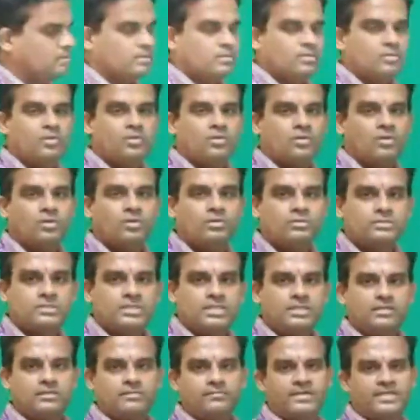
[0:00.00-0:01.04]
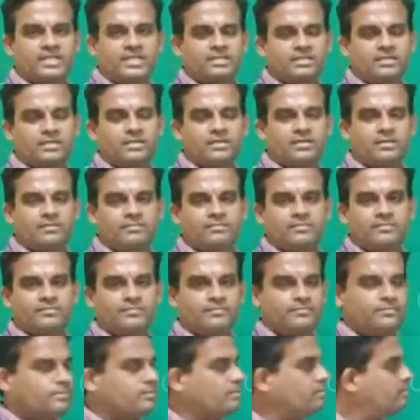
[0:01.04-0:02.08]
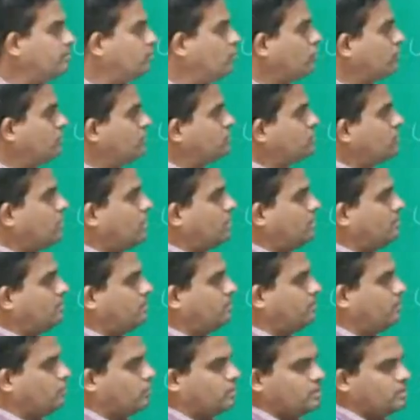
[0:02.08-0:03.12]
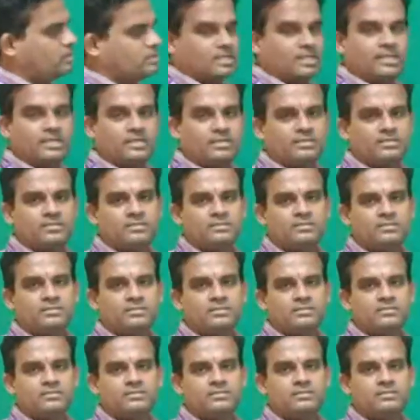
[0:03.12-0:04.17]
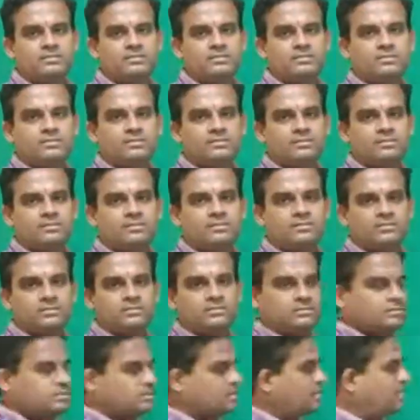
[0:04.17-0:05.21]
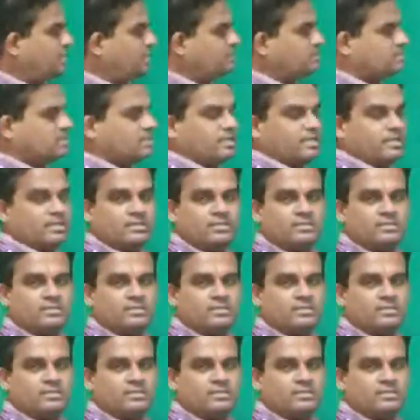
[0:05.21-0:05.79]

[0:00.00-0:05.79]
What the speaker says: Oh, see whether the board is clear, screen is clear.